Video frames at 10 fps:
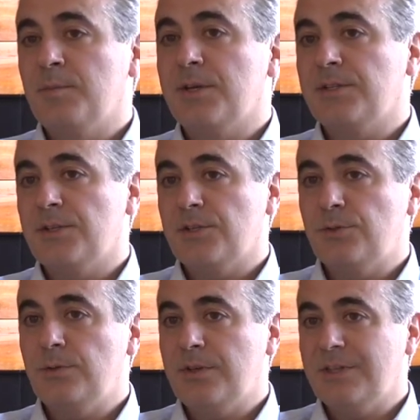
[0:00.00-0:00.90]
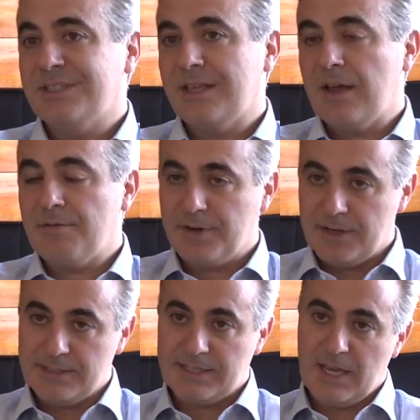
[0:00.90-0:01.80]
Because the sooner that South
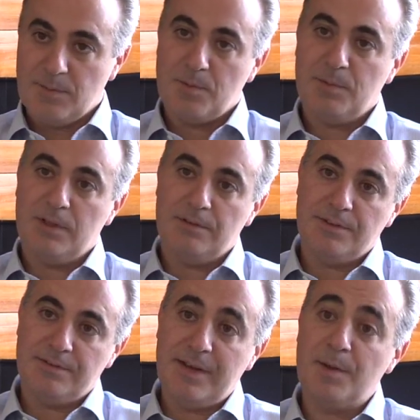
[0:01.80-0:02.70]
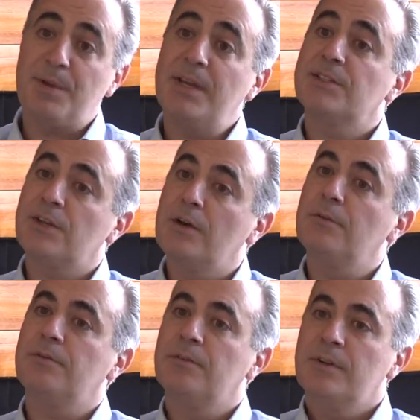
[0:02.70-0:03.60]
Africa is capable of developing its
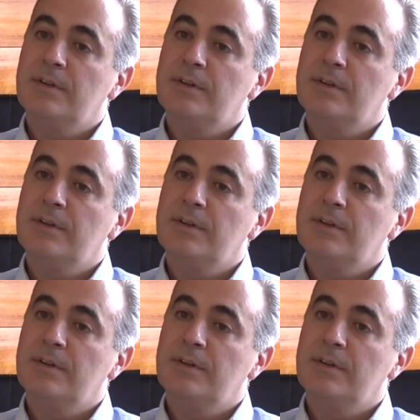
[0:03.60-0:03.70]
own